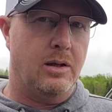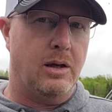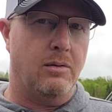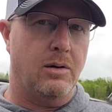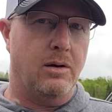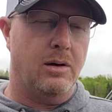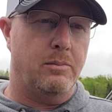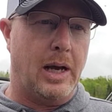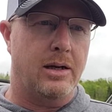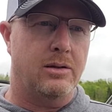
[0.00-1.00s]
they were
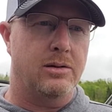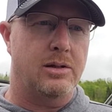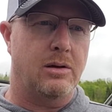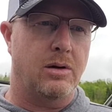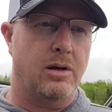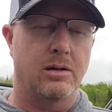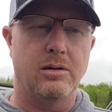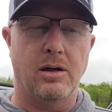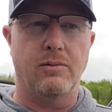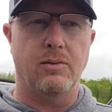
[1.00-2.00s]
panels that were, you know,